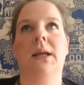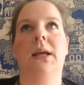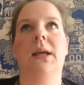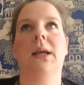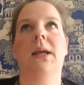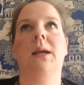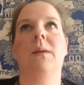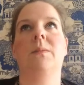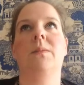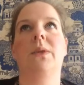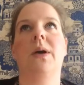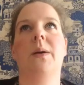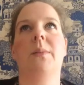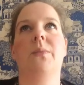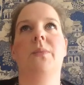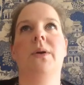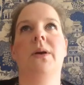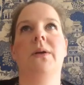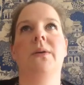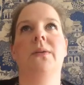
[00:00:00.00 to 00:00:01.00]
keep that
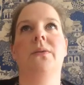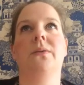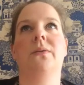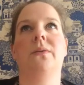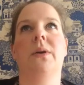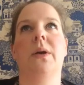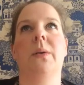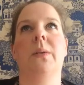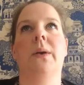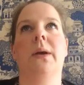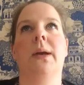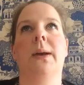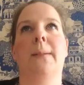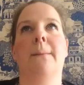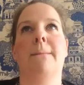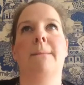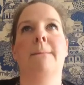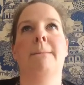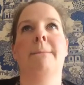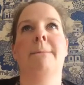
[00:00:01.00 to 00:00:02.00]
breath flowing.
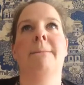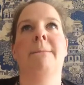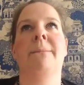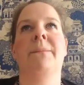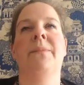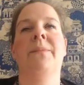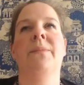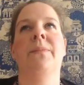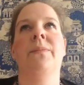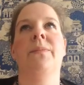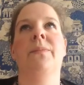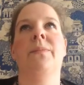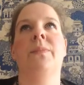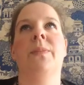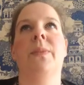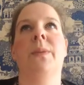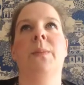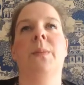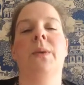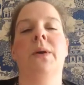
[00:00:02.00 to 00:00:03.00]

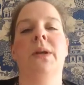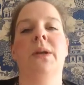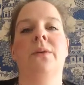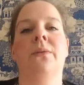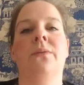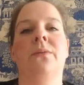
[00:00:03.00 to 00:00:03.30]
I'm going to